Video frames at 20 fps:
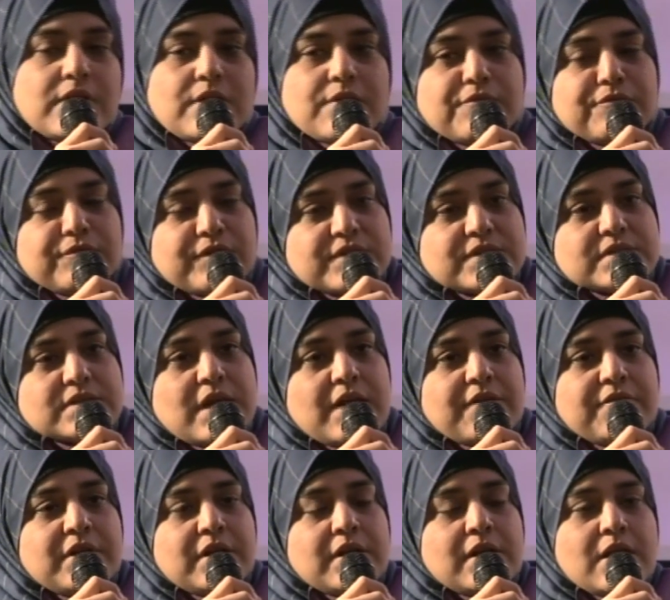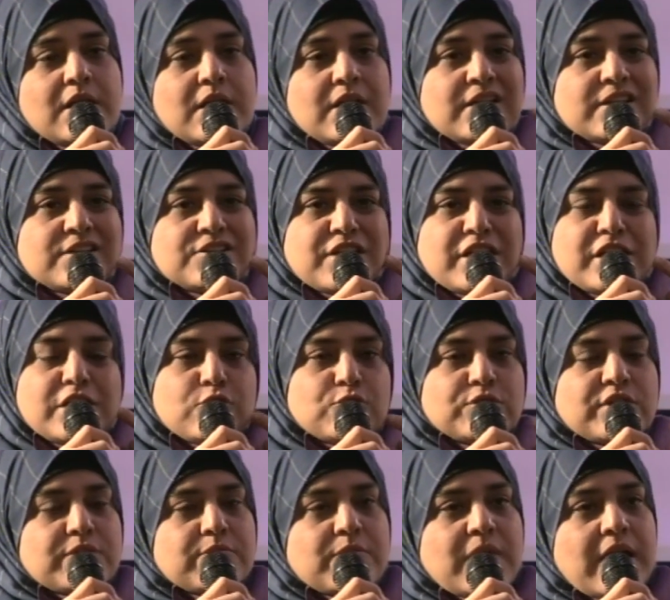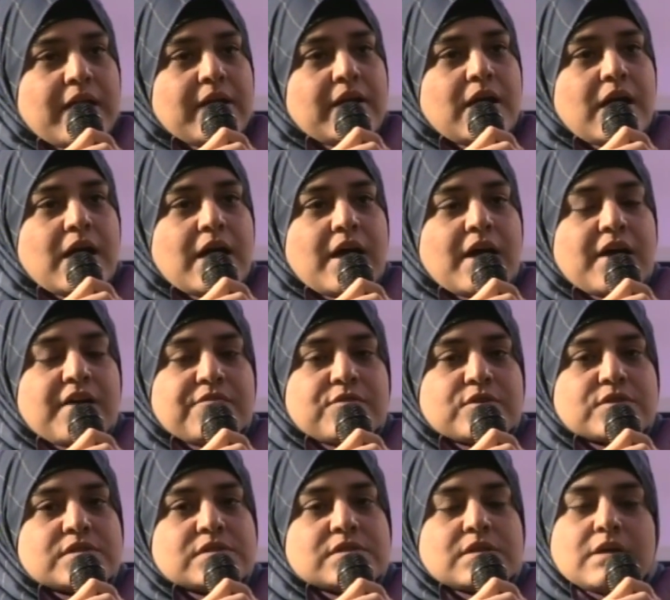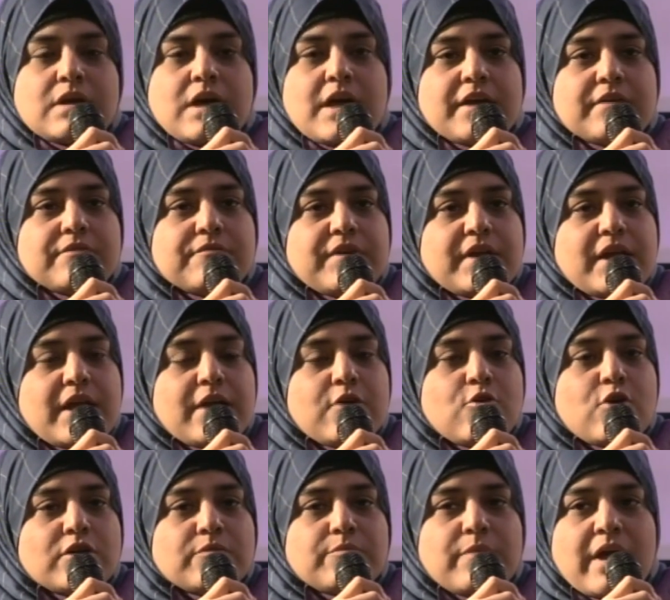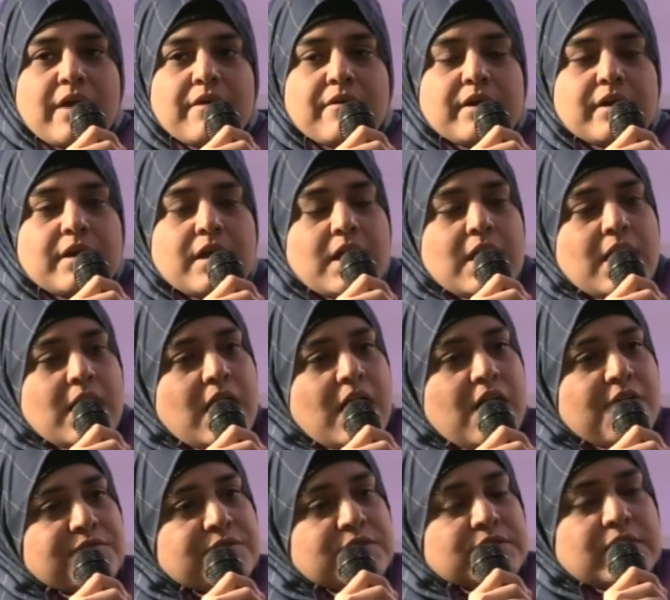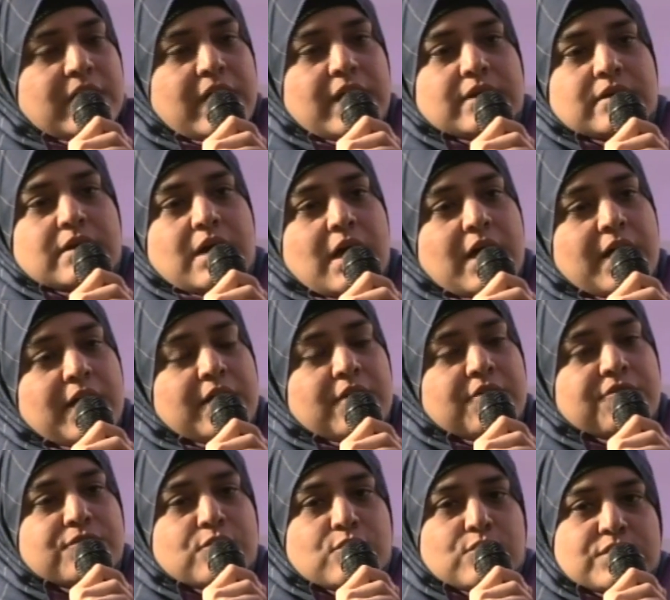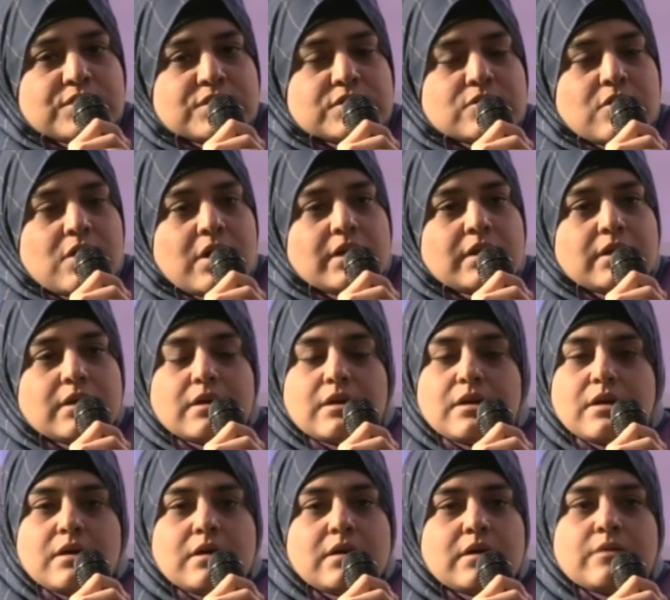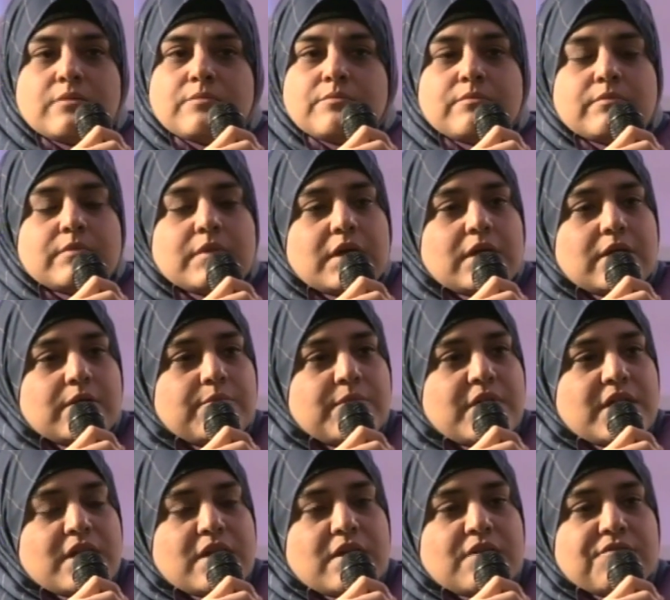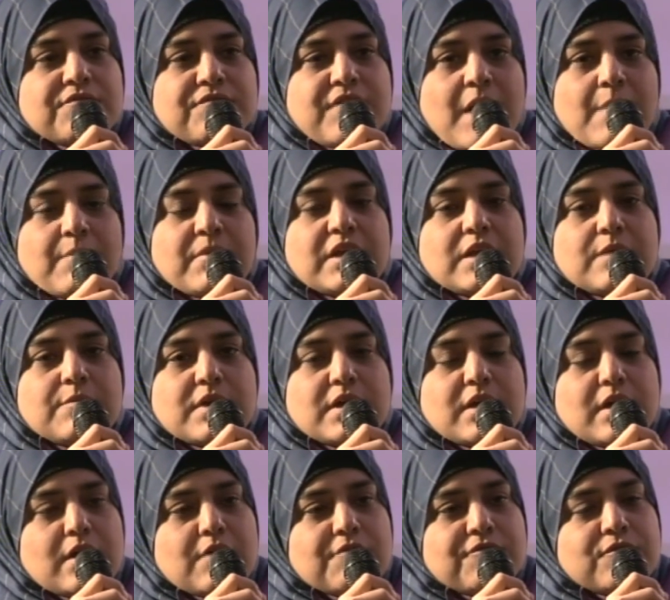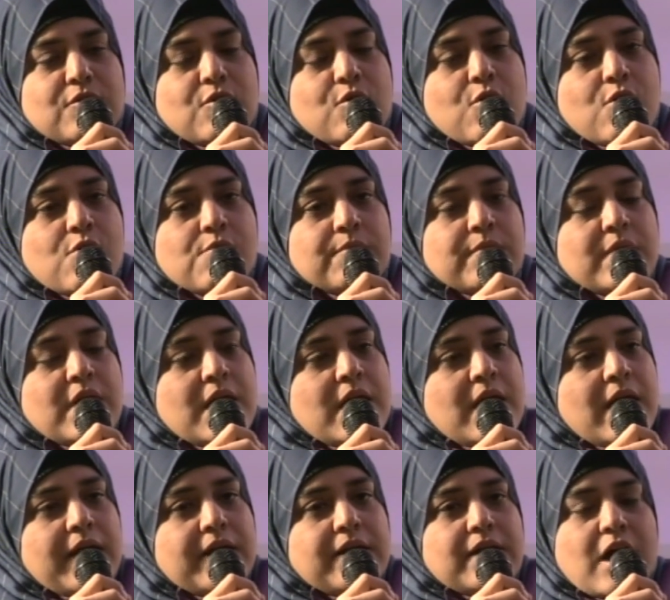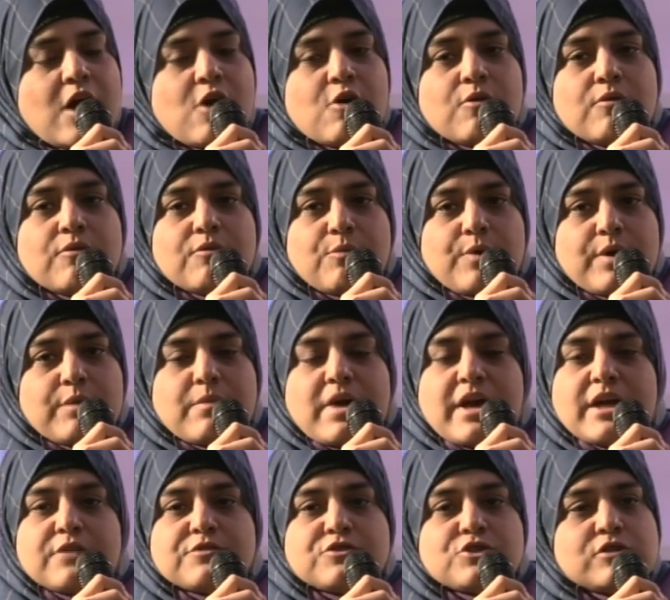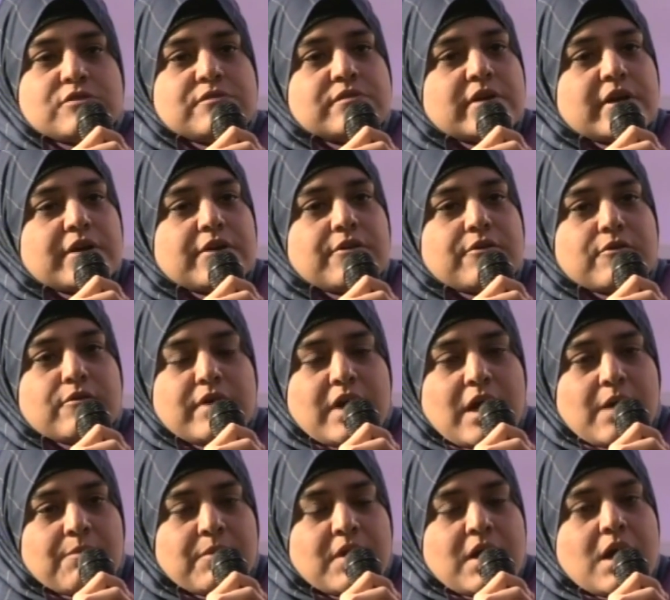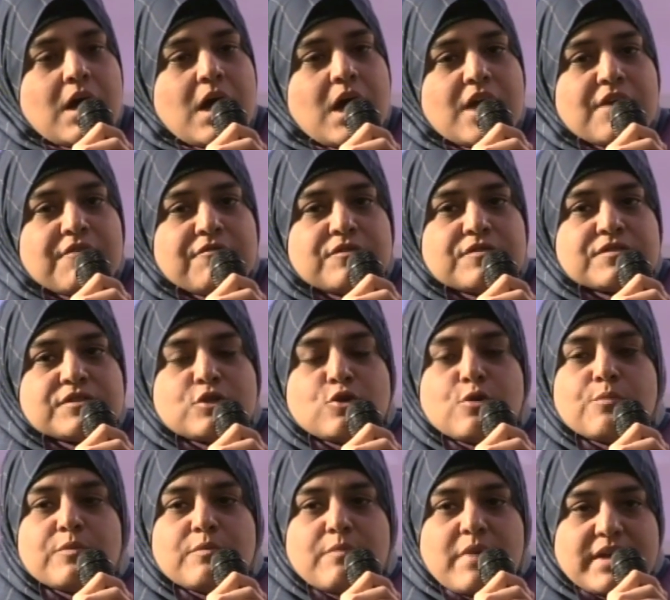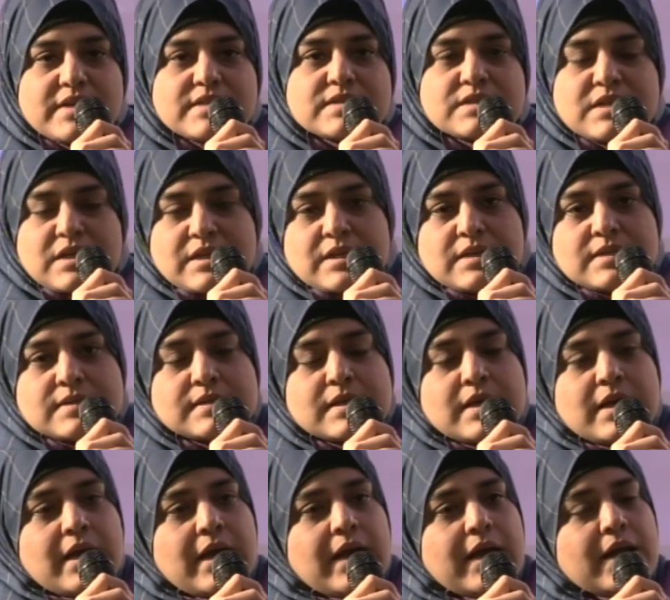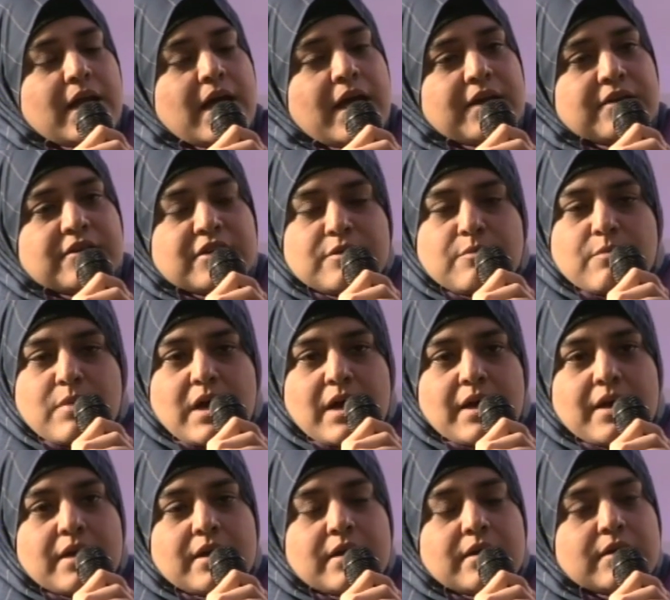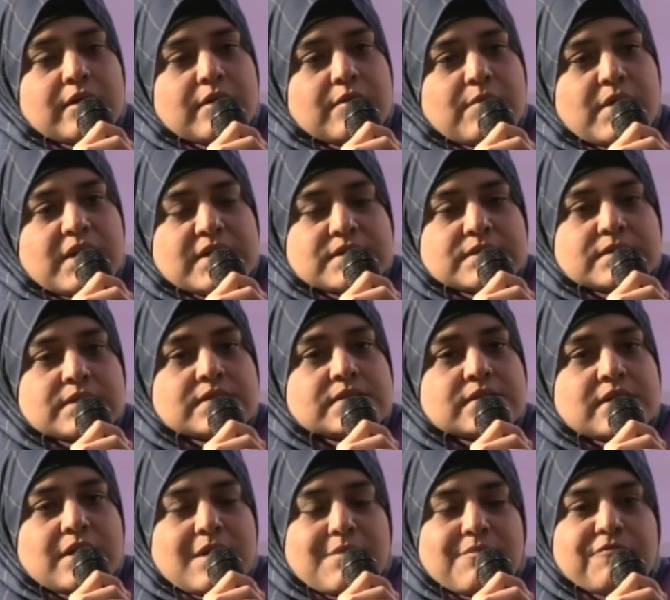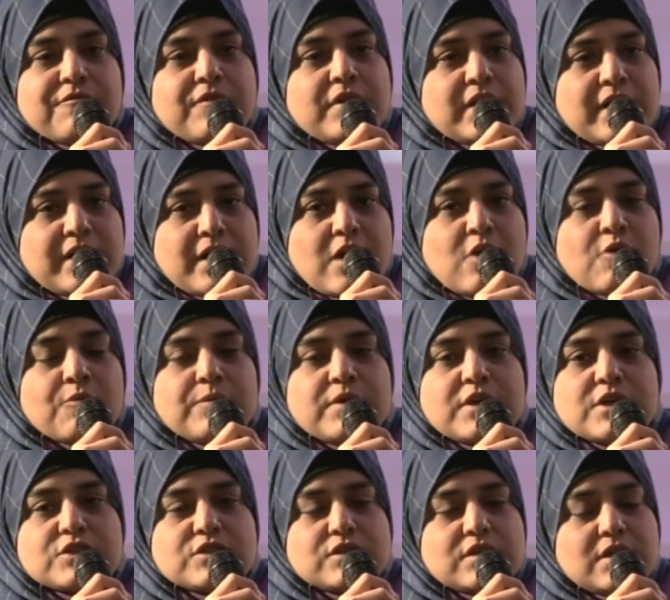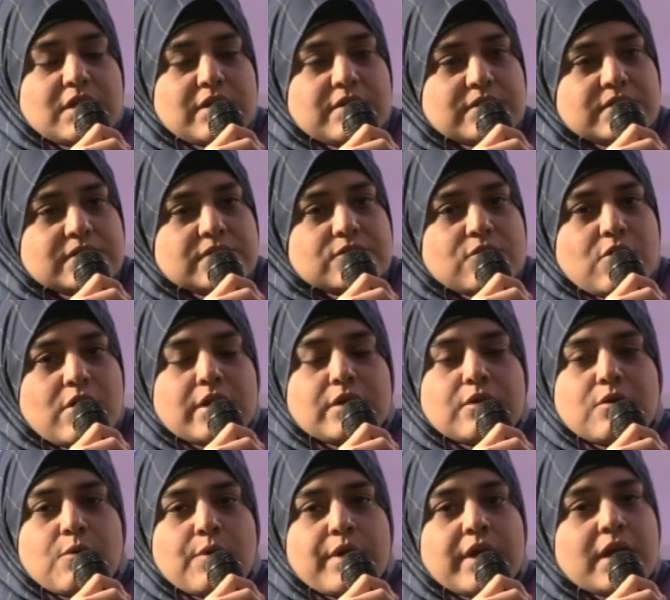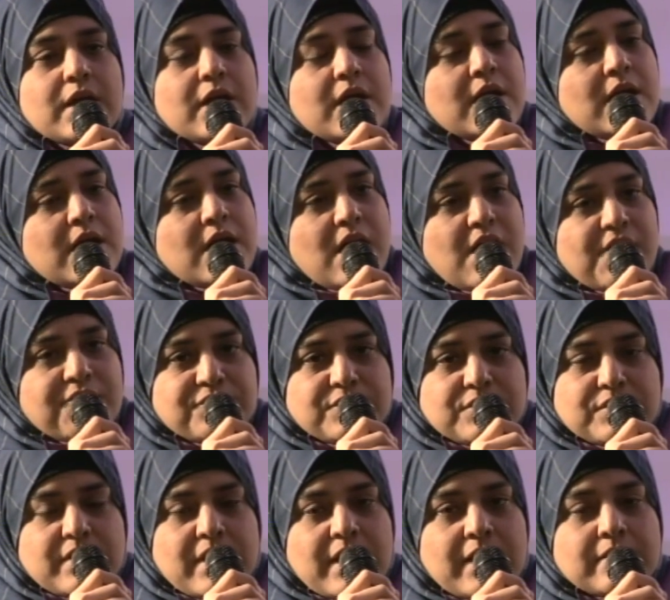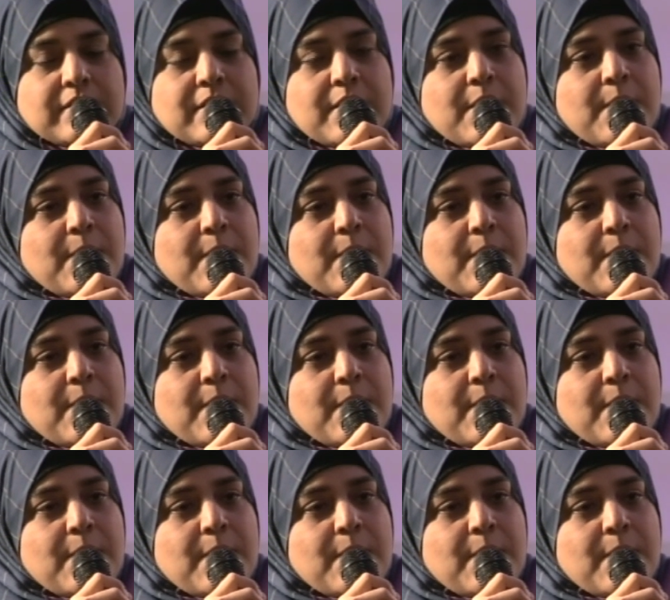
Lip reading: first I will tell you that when I got married, after that I focused on making a family, making a home, and now when my children are grown up, I have resumed my studies, and I did my master's and MPhil, and now PhD is ongoing after that.